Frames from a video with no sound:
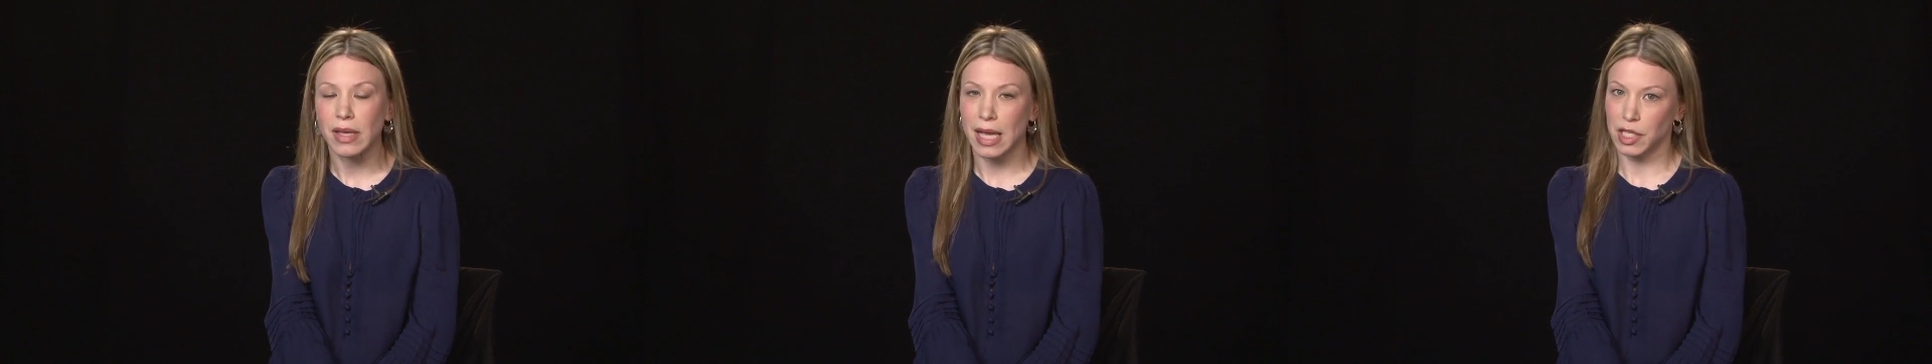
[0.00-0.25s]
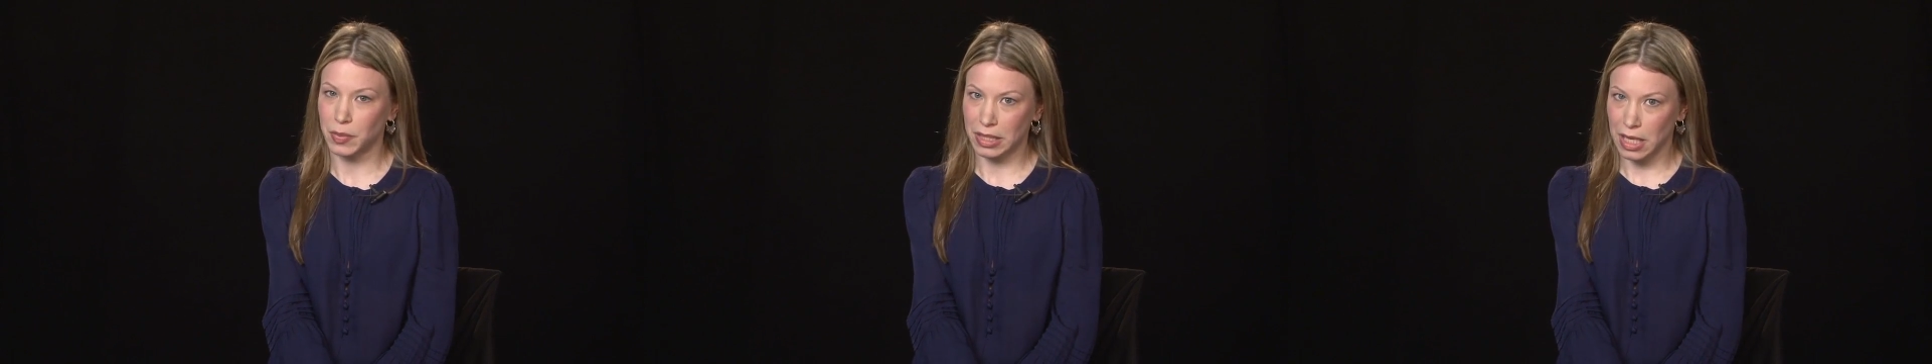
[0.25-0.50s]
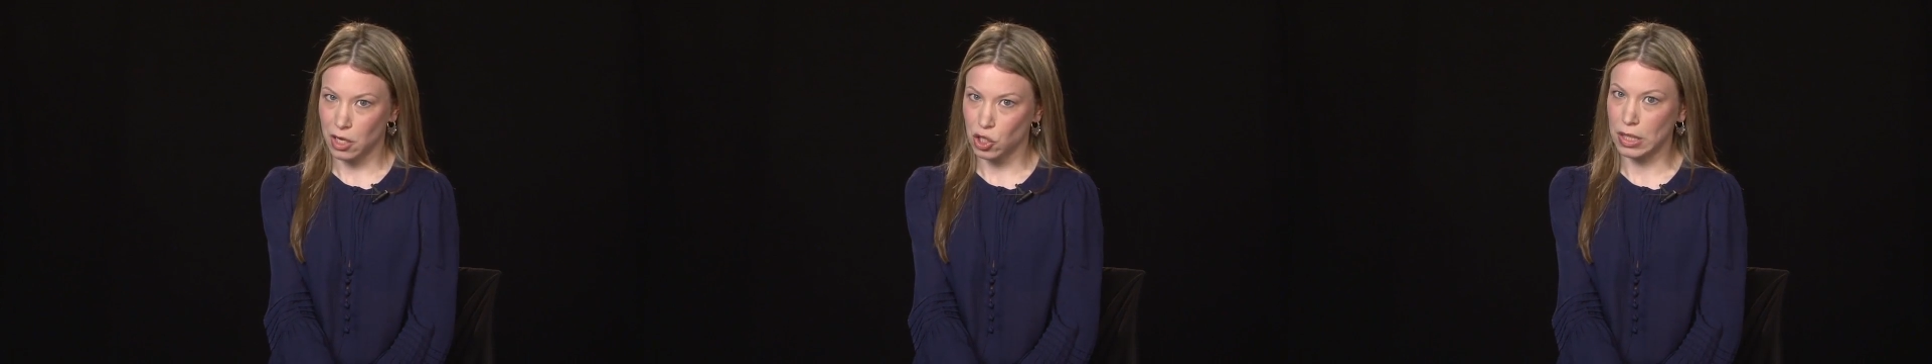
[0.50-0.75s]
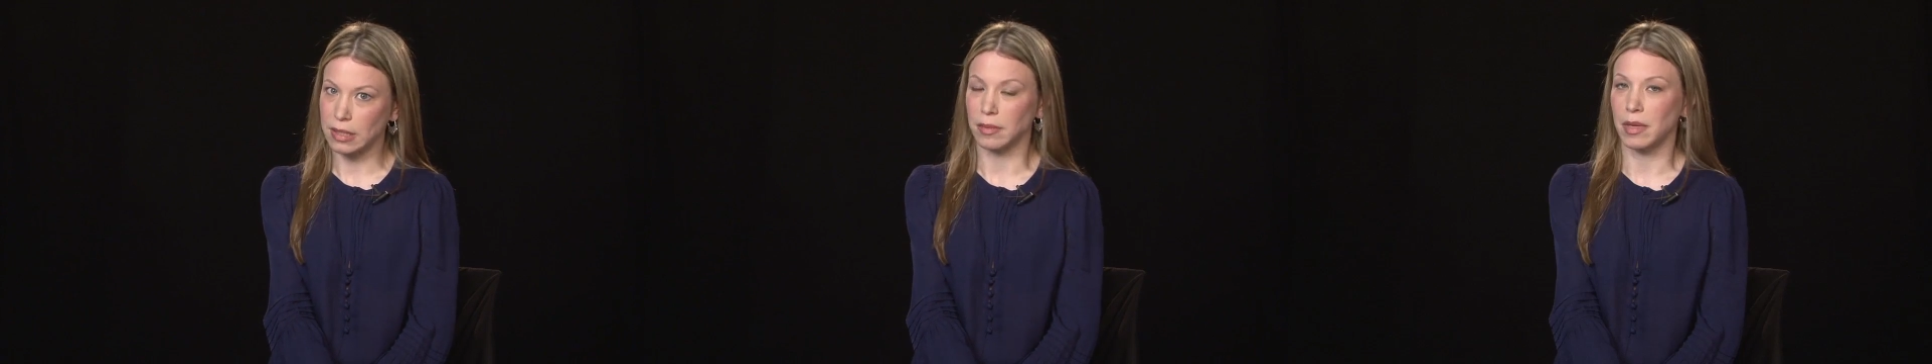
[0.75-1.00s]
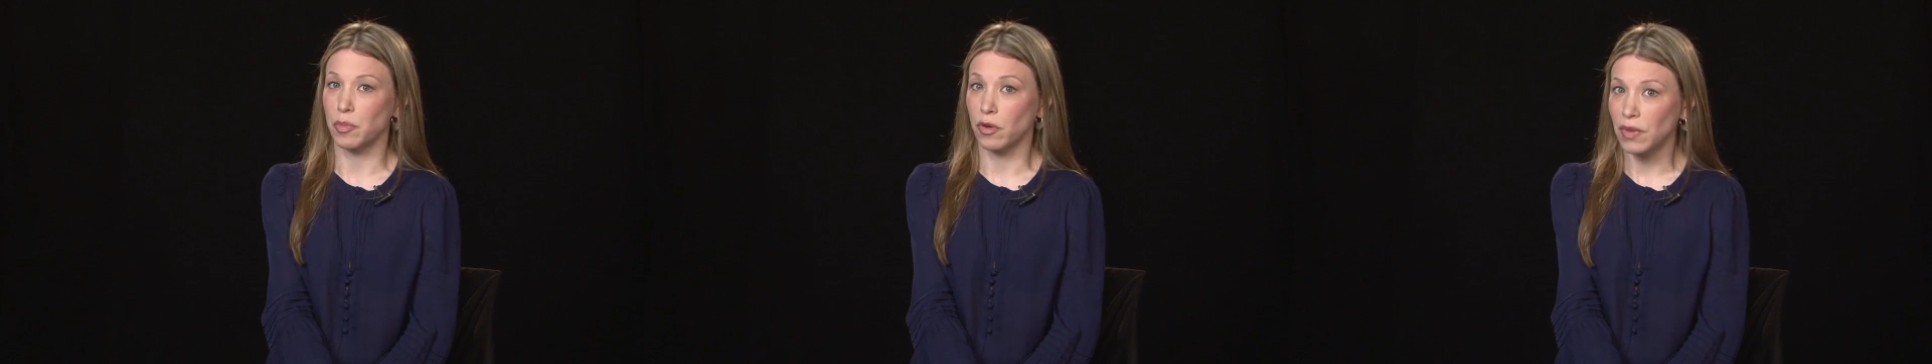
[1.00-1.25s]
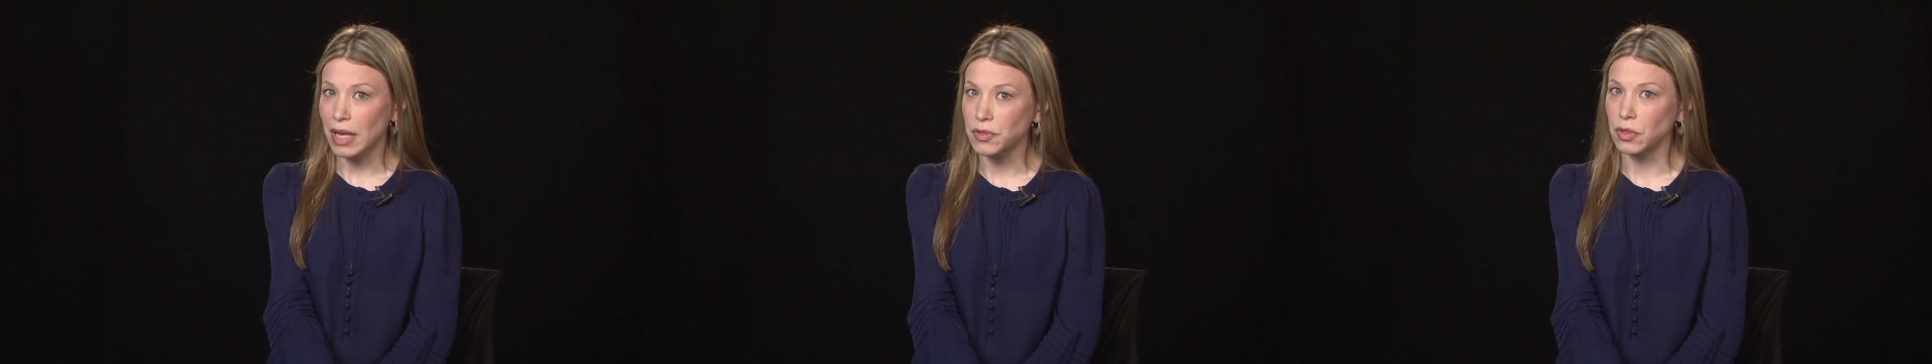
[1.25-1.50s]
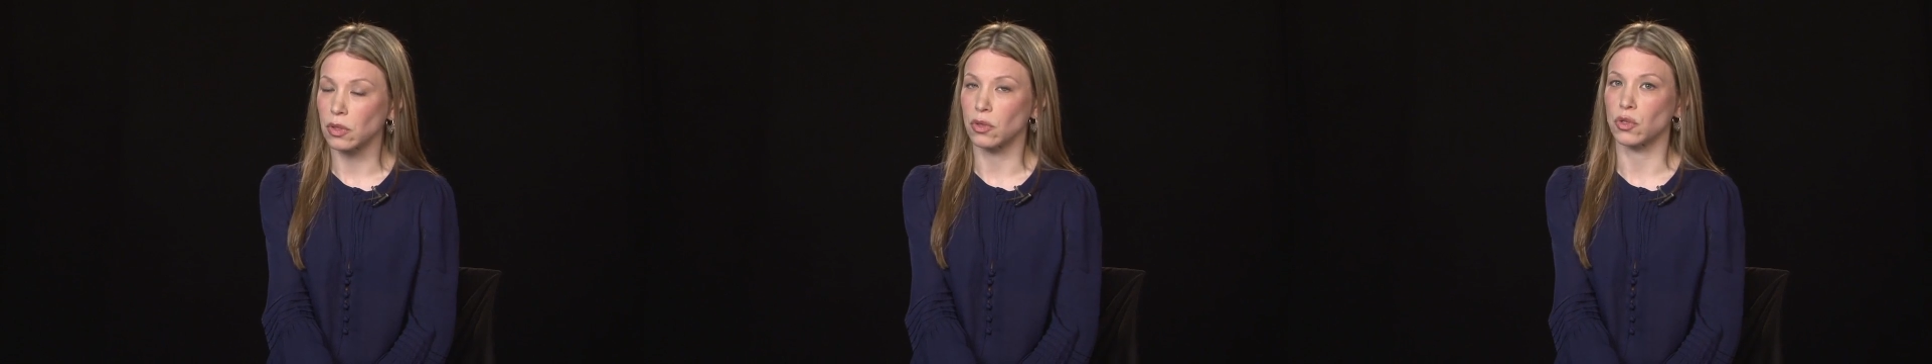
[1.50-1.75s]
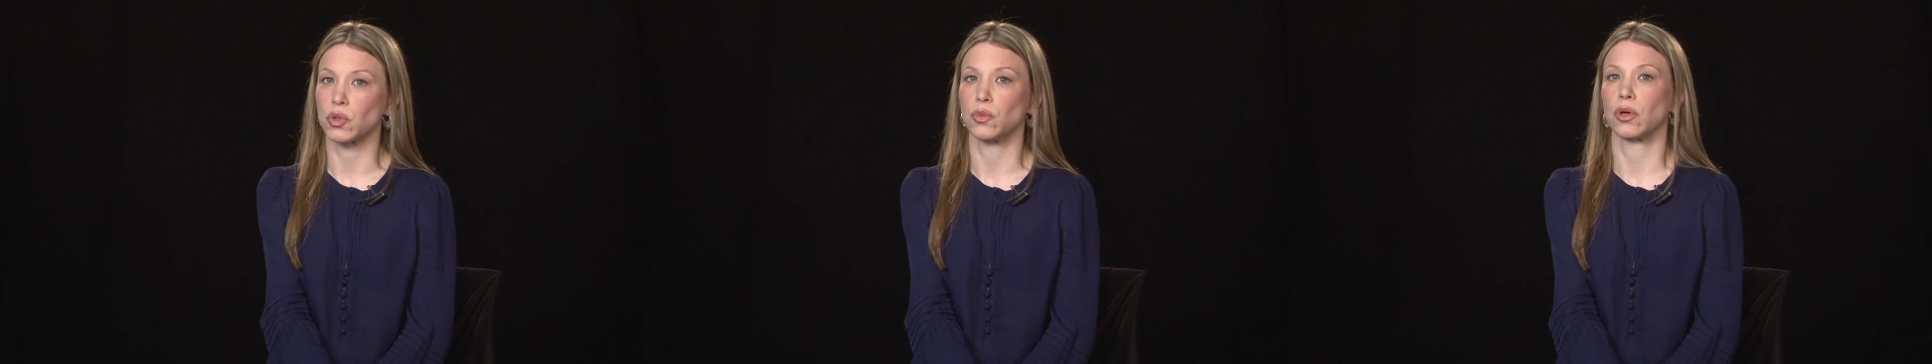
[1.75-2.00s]
the expectations that my
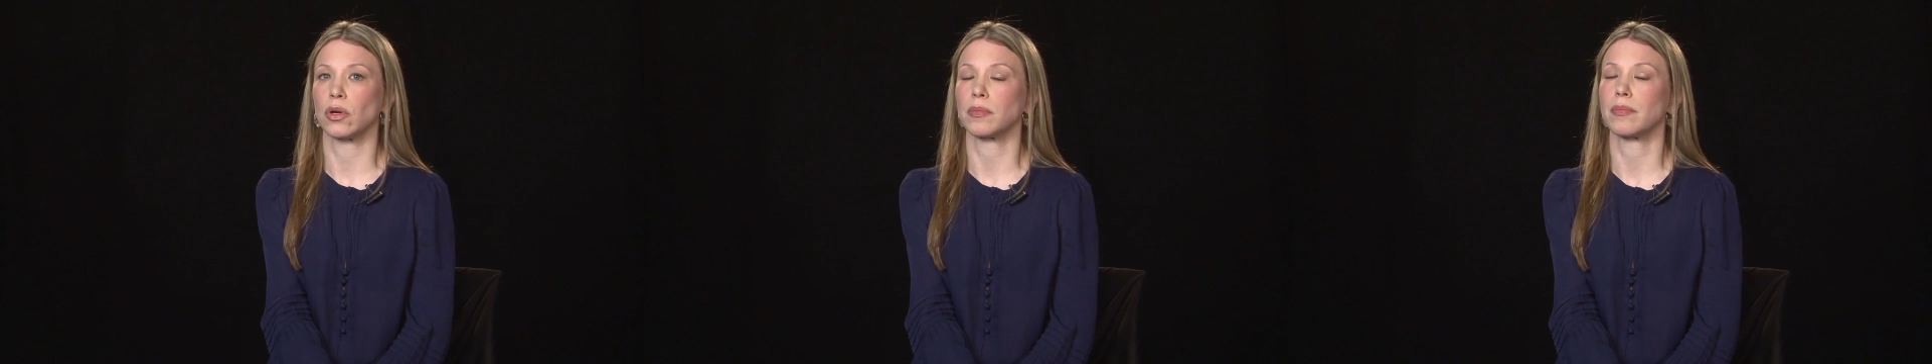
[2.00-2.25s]
professors or